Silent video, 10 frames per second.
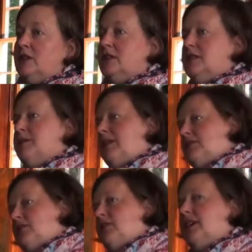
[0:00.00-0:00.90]
So that's
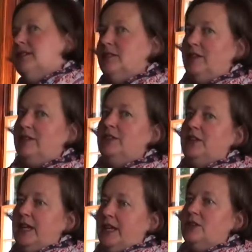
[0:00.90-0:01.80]
about
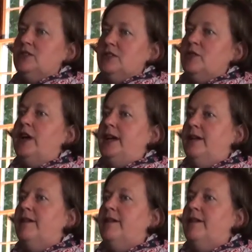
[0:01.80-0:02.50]
2,500 acres of grain.